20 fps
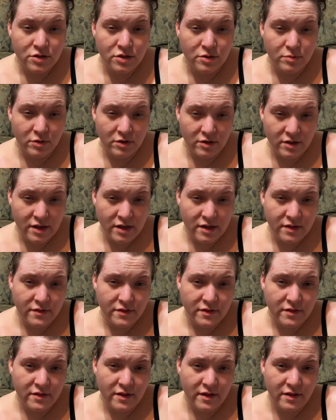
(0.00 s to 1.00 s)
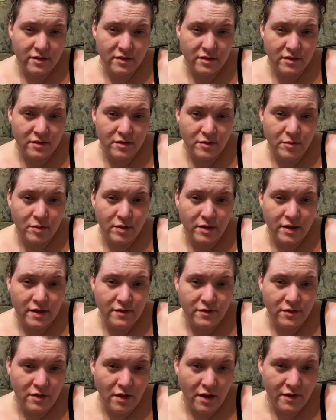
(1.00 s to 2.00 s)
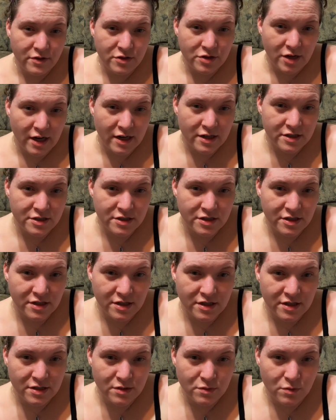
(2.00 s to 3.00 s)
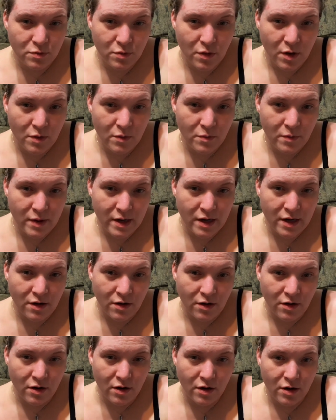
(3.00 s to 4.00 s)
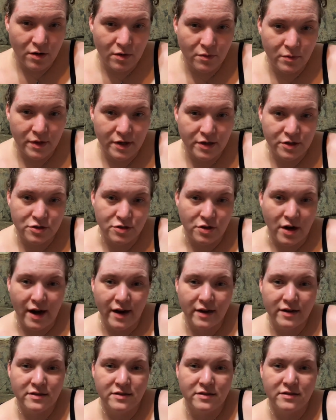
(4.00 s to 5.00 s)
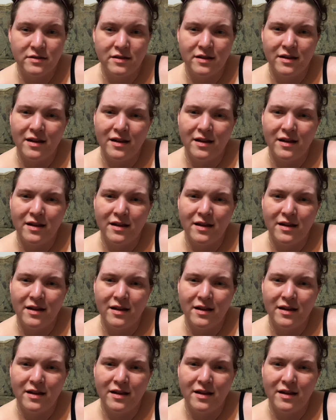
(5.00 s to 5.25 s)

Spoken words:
Do you believe the law of attraction is what we are, we attract?